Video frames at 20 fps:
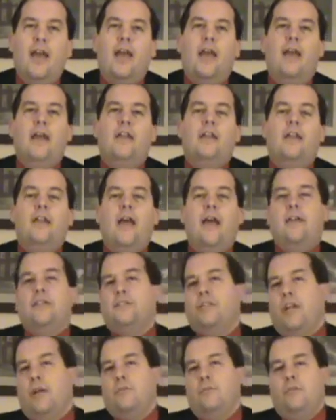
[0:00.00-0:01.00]
And in
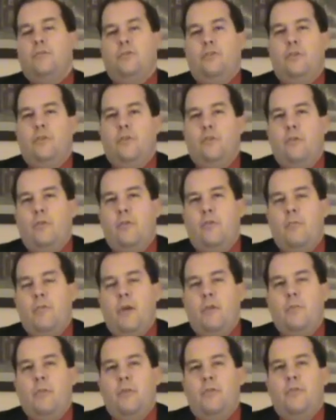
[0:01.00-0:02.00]
Acts chapter 2, you
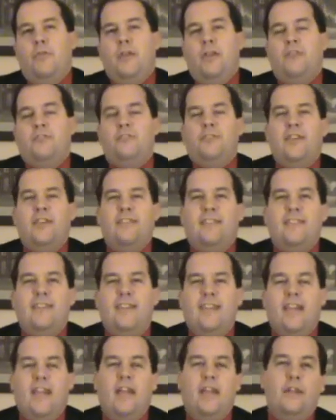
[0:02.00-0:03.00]
remember this is
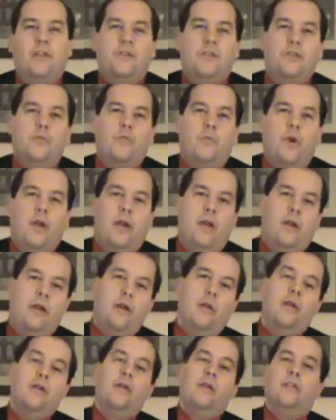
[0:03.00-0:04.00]
the occasion
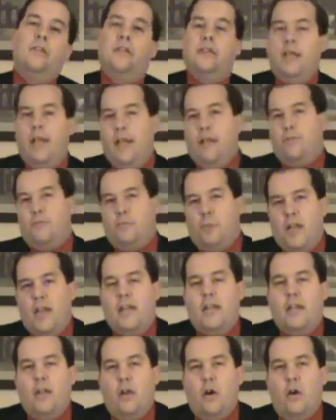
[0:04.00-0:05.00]
where the day of
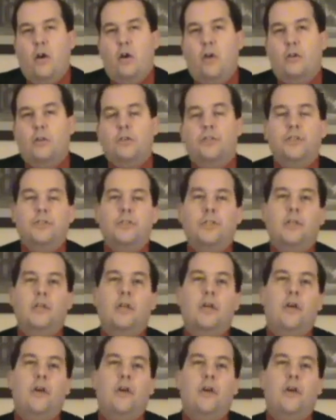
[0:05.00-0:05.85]
Pentecost